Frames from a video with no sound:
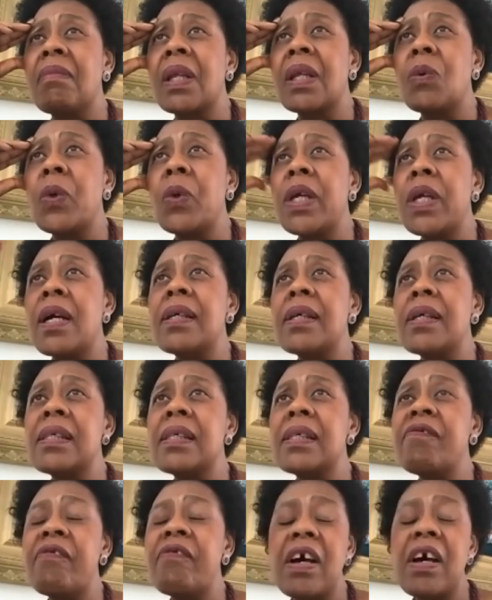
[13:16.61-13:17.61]
we are
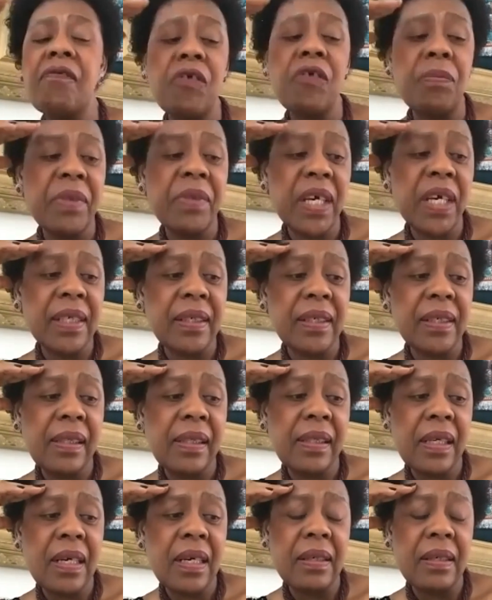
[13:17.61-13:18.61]
still far from that as a
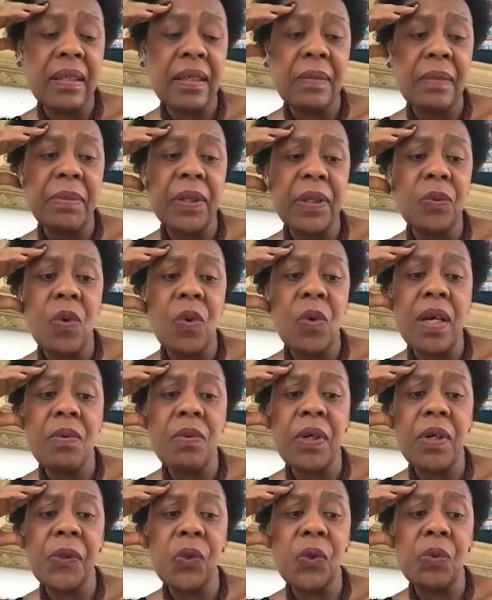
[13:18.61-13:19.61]
country. But one
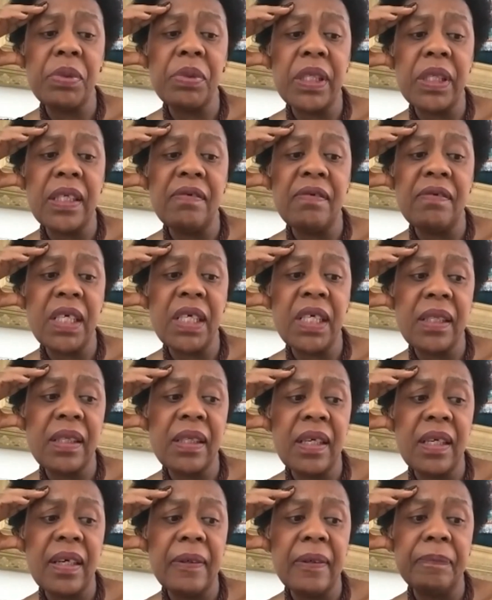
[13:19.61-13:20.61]
wants to believe that
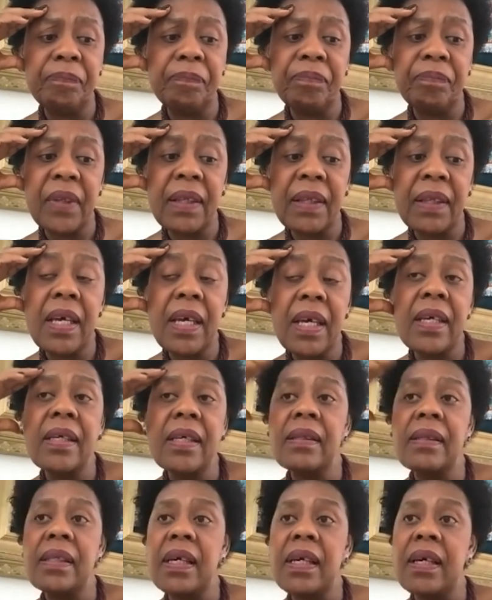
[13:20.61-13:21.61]
there
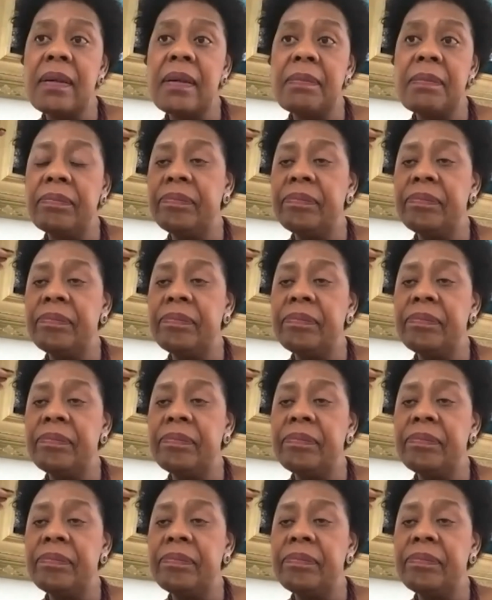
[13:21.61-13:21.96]
is a